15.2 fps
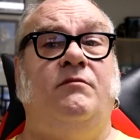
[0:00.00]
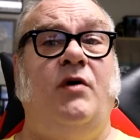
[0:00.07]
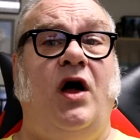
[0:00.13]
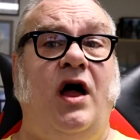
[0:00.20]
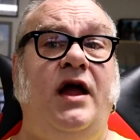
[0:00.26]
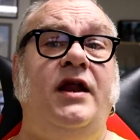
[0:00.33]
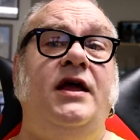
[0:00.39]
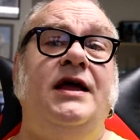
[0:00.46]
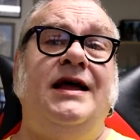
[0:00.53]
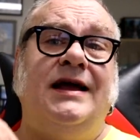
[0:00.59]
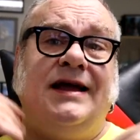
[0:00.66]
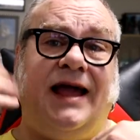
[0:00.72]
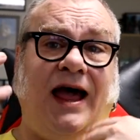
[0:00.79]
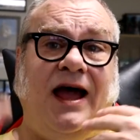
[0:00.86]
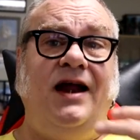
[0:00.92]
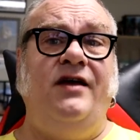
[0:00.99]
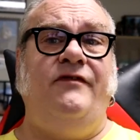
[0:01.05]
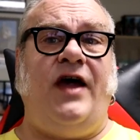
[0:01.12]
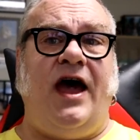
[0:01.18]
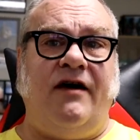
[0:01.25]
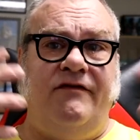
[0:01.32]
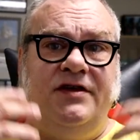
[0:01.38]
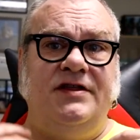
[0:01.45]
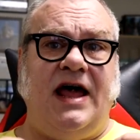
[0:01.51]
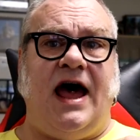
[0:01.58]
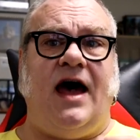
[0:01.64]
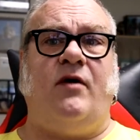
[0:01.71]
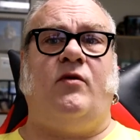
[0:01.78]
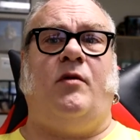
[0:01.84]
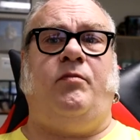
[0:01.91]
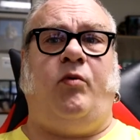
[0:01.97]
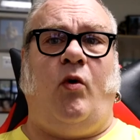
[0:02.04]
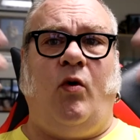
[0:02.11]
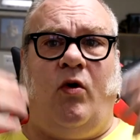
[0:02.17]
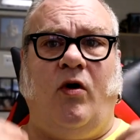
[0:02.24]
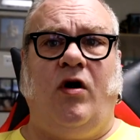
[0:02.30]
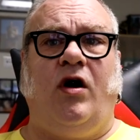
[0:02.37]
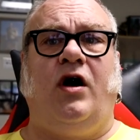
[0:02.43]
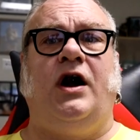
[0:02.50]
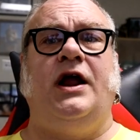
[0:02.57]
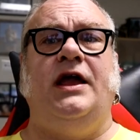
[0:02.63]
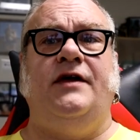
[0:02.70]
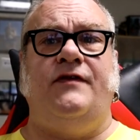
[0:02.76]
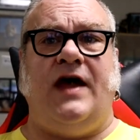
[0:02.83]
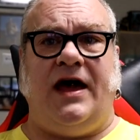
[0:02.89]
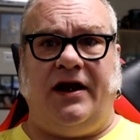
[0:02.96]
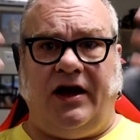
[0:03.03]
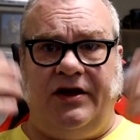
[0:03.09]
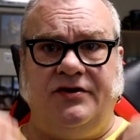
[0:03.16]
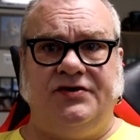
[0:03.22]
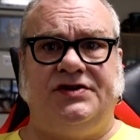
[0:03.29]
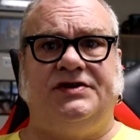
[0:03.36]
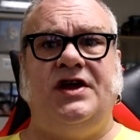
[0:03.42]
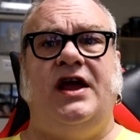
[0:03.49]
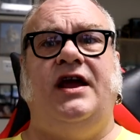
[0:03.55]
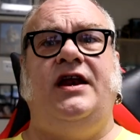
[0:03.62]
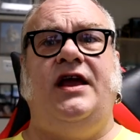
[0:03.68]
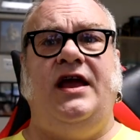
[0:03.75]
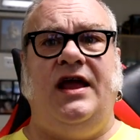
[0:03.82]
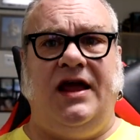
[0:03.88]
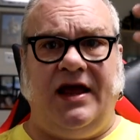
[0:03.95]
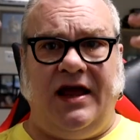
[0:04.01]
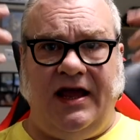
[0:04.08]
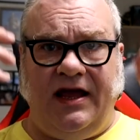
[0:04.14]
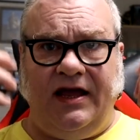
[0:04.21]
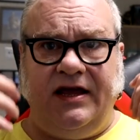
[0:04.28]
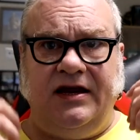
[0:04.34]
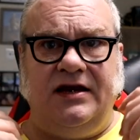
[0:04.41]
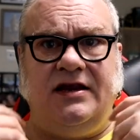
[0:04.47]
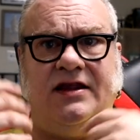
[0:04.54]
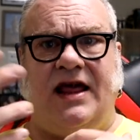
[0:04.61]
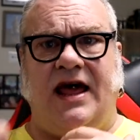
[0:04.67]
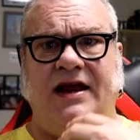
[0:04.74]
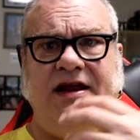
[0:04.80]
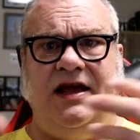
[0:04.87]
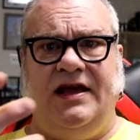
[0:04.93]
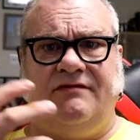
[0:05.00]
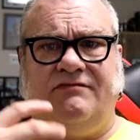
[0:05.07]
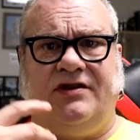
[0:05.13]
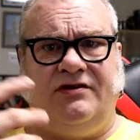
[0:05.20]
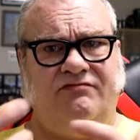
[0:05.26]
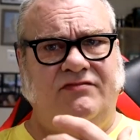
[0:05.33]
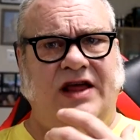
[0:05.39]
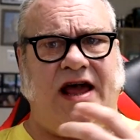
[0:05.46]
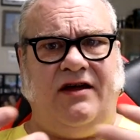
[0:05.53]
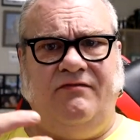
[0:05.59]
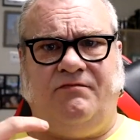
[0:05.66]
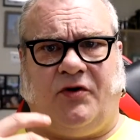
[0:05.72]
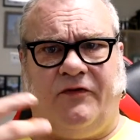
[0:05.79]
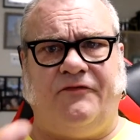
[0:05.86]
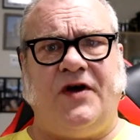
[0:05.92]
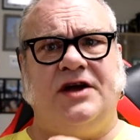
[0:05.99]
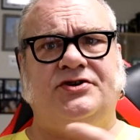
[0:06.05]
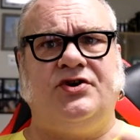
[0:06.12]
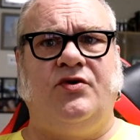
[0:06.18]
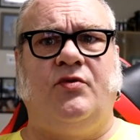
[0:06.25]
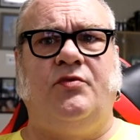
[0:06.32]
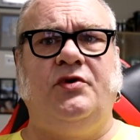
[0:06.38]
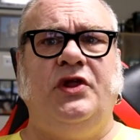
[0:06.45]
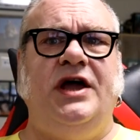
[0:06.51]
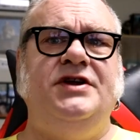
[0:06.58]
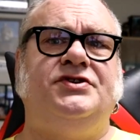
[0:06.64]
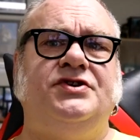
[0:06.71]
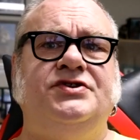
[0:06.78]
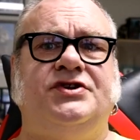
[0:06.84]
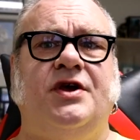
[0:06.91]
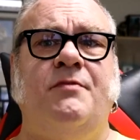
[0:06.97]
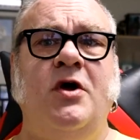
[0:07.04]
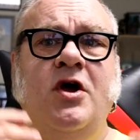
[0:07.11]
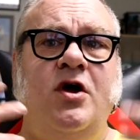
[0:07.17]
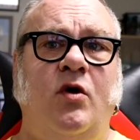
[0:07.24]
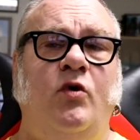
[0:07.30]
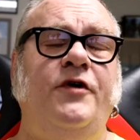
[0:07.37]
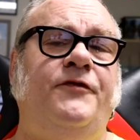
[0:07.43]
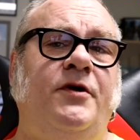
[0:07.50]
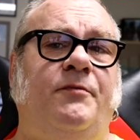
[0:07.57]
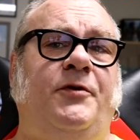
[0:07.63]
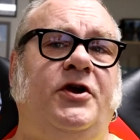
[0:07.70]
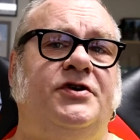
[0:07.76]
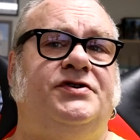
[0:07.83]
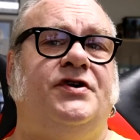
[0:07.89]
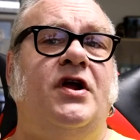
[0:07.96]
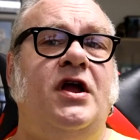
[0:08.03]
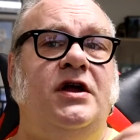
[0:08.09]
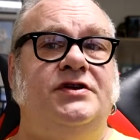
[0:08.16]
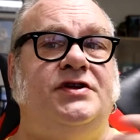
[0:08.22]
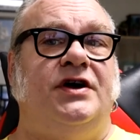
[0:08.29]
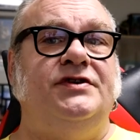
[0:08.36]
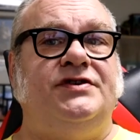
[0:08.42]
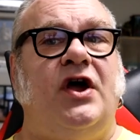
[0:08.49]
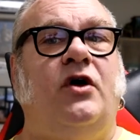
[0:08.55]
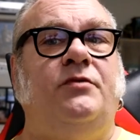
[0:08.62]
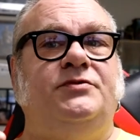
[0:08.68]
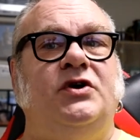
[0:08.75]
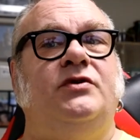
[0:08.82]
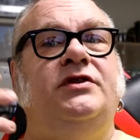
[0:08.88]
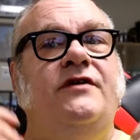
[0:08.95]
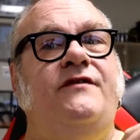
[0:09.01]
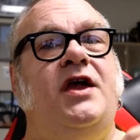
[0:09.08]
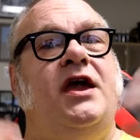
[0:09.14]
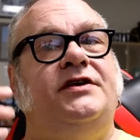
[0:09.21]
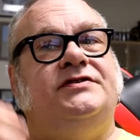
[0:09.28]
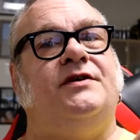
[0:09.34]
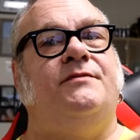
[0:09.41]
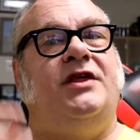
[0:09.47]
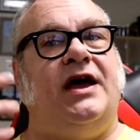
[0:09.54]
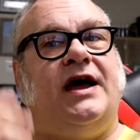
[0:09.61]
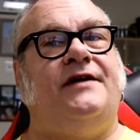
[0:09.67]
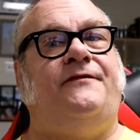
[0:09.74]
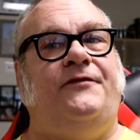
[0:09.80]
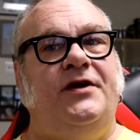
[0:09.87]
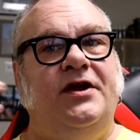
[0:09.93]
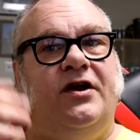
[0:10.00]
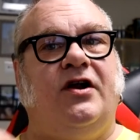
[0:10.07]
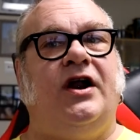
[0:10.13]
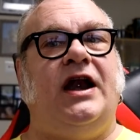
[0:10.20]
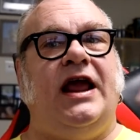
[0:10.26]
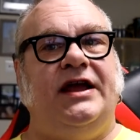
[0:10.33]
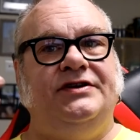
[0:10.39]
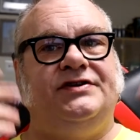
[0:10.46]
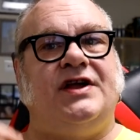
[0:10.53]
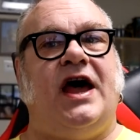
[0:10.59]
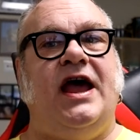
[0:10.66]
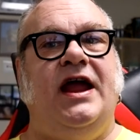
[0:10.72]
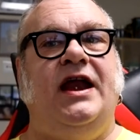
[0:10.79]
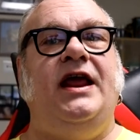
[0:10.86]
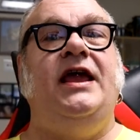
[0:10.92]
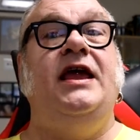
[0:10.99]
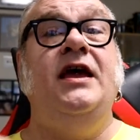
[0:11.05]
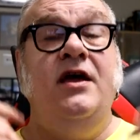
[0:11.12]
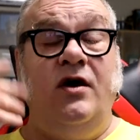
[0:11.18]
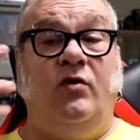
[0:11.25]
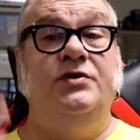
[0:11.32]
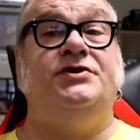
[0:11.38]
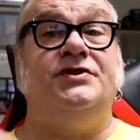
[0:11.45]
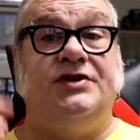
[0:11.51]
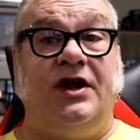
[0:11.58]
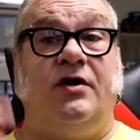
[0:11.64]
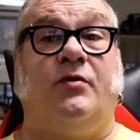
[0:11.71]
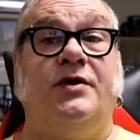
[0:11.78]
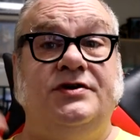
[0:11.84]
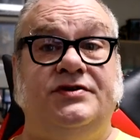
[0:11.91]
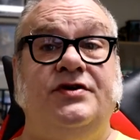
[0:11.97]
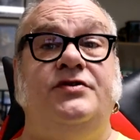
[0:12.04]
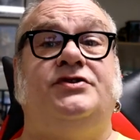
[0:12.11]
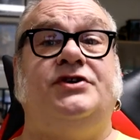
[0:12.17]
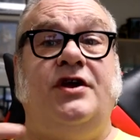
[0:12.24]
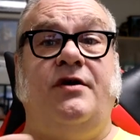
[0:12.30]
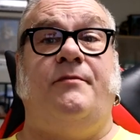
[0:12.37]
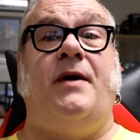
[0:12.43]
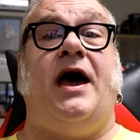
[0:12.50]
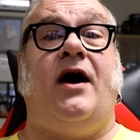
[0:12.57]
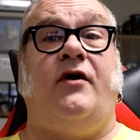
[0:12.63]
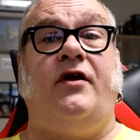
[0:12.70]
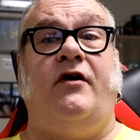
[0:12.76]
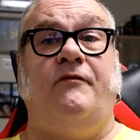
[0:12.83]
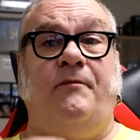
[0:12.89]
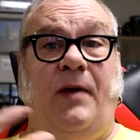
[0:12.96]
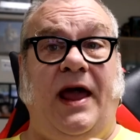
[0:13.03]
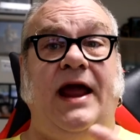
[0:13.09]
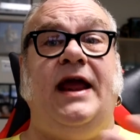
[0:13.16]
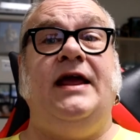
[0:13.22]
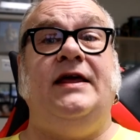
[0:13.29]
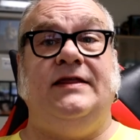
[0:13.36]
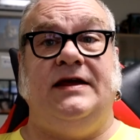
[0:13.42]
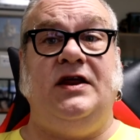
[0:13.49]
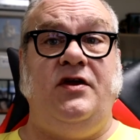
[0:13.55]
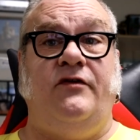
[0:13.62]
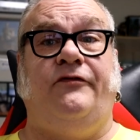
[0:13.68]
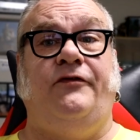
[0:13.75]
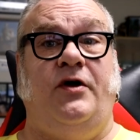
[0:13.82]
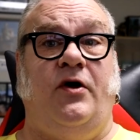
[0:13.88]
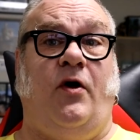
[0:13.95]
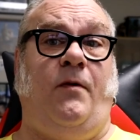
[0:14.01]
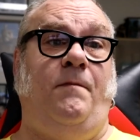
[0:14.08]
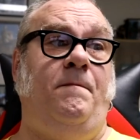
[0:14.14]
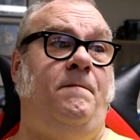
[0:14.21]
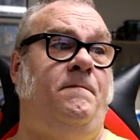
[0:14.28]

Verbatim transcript: But kind of having that rapport and that understanding and that it, that professional relationship with your piercer does help to alleviate some of that fear and anxiety, which is going to reduce the amount of pain that you feel.